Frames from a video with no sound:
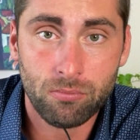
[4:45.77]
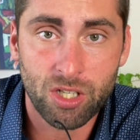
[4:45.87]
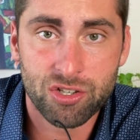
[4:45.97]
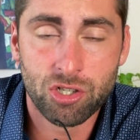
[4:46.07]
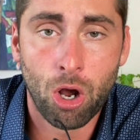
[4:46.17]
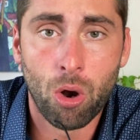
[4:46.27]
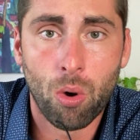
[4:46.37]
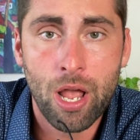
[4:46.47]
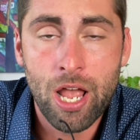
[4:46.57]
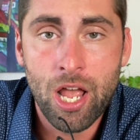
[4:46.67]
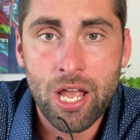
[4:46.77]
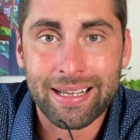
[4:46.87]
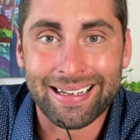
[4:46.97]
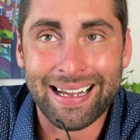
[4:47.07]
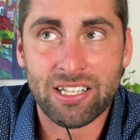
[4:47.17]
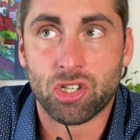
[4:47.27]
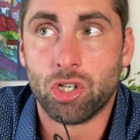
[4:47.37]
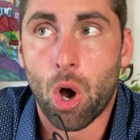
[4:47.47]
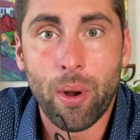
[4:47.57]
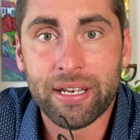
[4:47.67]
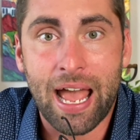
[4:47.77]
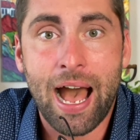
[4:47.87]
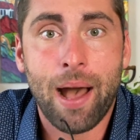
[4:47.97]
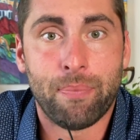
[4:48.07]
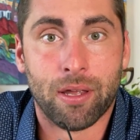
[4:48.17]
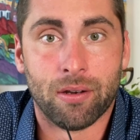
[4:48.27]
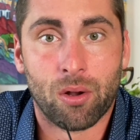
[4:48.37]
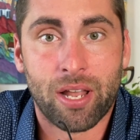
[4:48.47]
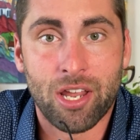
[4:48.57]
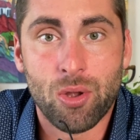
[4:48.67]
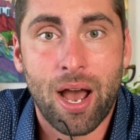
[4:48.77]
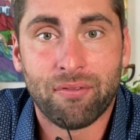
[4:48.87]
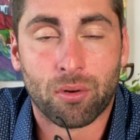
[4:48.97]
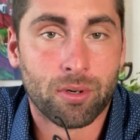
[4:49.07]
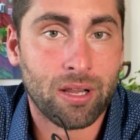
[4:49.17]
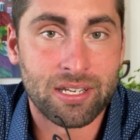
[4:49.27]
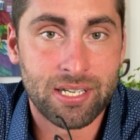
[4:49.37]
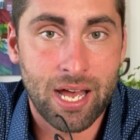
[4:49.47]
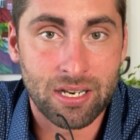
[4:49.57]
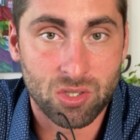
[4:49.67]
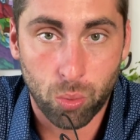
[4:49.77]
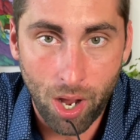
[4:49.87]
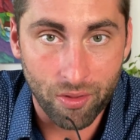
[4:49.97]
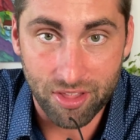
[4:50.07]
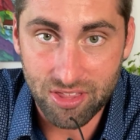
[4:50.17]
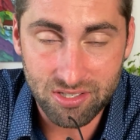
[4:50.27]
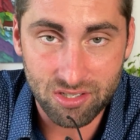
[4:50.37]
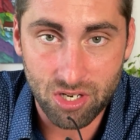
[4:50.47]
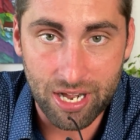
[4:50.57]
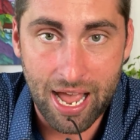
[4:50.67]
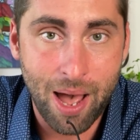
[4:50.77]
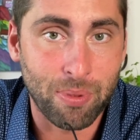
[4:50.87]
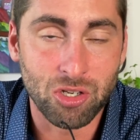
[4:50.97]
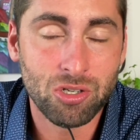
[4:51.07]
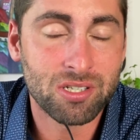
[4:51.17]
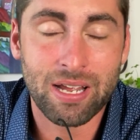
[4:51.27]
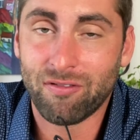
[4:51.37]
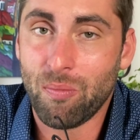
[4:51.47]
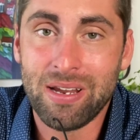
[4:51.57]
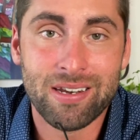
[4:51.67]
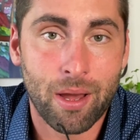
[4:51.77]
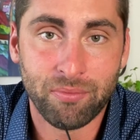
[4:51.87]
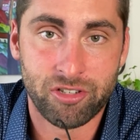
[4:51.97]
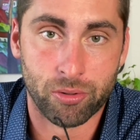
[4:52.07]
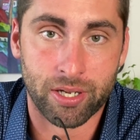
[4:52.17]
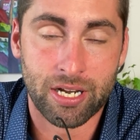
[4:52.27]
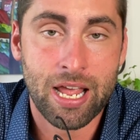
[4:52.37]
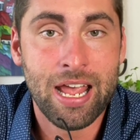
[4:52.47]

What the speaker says: So it's going to happen, okay? You have to realize that as well, that this is going to happen. You just have to be numb to it.